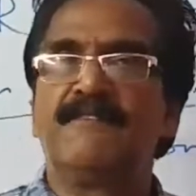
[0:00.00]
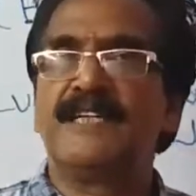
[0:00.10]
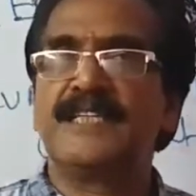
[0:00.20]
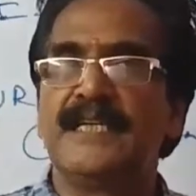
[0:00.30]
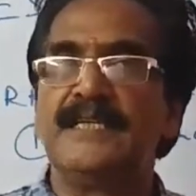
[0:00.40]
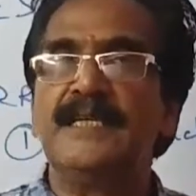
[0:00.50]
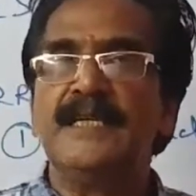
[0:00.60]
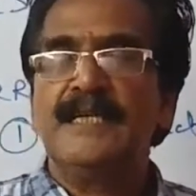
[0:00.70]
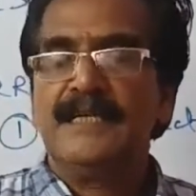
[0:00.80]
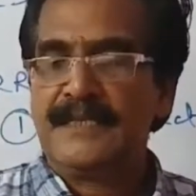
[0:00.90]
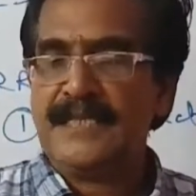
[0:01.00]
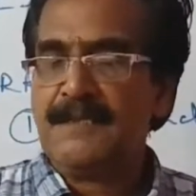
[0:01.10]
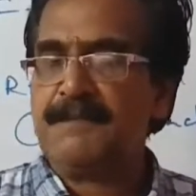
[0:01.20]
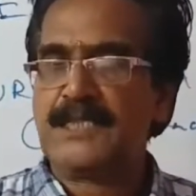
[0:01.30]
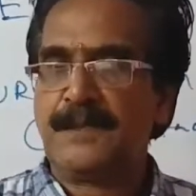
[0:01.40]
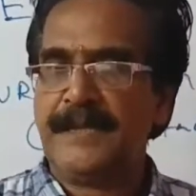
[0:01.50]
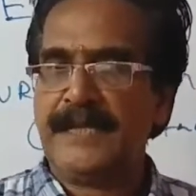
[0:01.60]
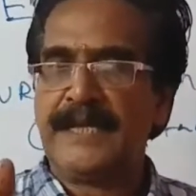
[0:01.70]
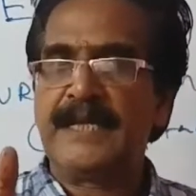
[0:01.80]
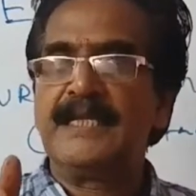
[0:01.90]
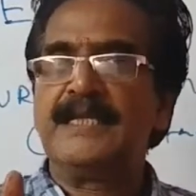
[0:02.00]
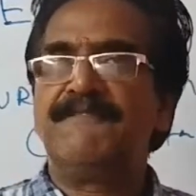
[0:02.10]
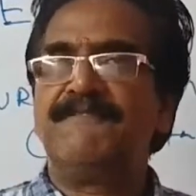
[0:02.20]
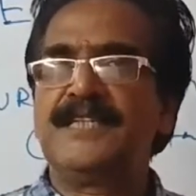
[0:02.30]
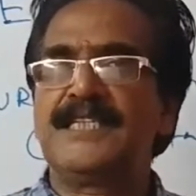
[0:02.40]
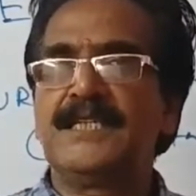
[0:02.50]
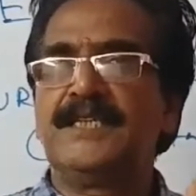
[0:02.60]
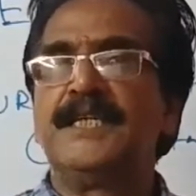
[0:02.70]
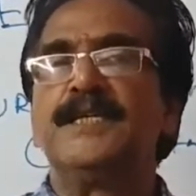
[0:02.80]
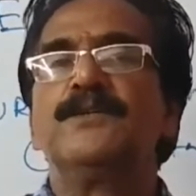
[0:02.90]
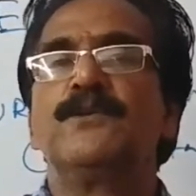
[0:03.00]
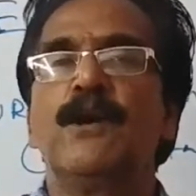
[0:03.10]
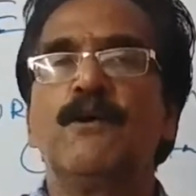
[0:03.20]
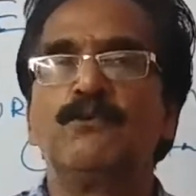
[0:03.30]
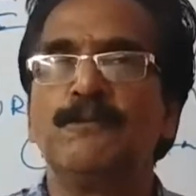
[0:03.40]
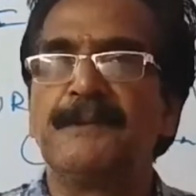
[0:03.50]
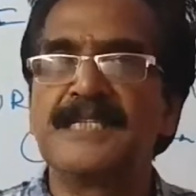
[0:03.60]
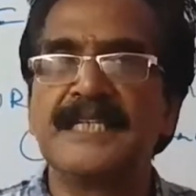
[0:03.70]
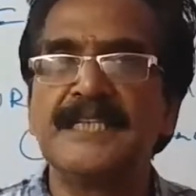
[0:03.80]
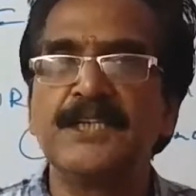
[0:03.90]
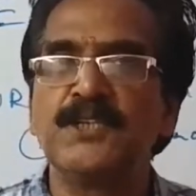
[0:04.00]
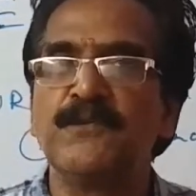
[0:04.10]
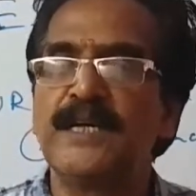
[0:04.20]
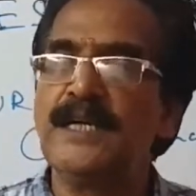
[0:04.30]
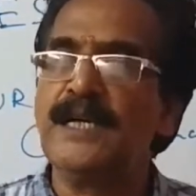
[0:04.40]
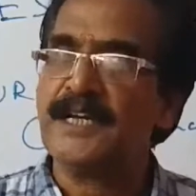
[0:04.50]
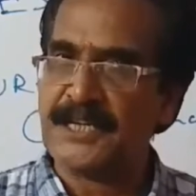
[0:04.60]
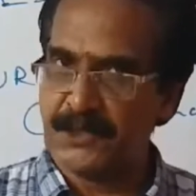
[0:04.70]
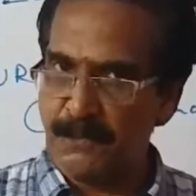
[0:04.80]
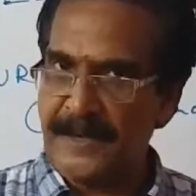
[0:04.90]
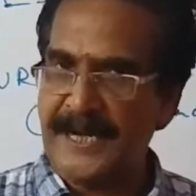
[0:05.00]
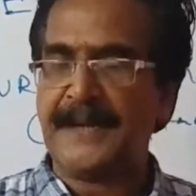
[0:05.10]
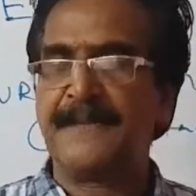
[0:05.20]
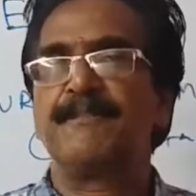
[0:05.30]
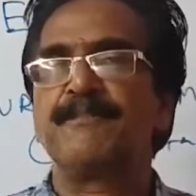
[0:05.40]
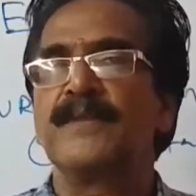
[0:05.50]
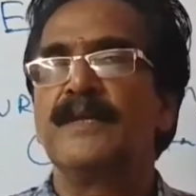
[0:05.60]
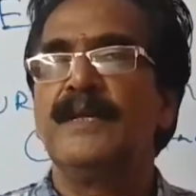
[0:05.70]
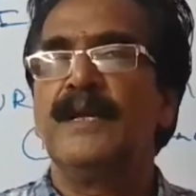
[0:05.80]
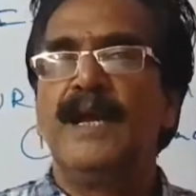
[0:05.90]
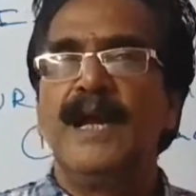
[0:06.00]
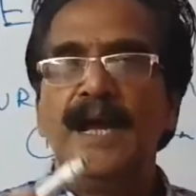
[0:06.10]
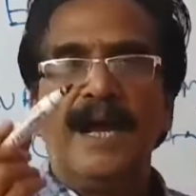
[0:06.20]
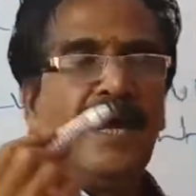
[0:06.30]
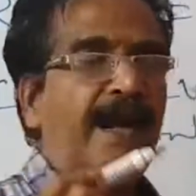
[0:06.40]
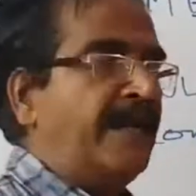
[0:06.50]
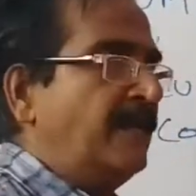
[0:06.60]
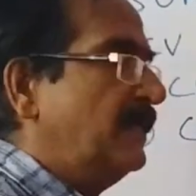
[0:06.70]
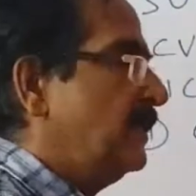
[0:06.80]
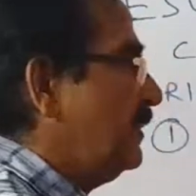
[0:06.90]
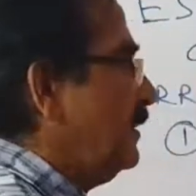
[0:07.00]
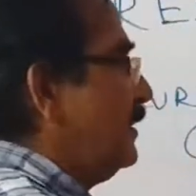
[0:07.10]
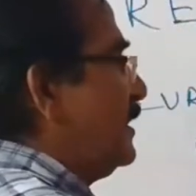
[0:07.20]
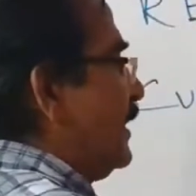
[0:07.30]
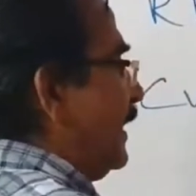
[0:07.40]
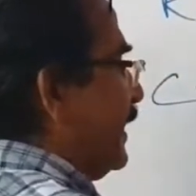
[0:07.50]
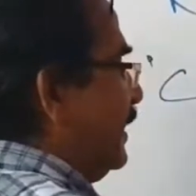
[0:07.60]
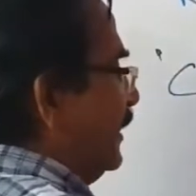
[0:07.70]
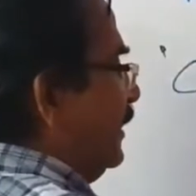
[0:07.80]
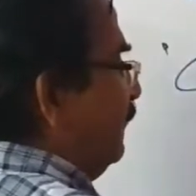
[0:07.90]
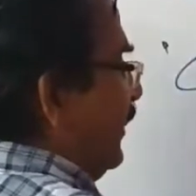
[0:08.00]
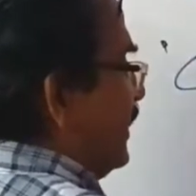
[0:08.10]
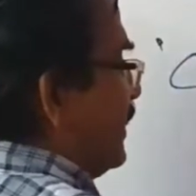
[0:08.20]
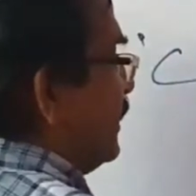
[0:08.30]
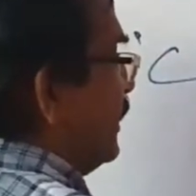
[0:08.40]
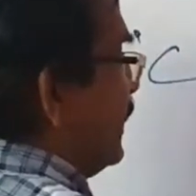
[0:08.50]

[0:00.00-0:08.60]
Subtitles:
information. This must be the first thing you have to present in your resume. And the second thing, friends,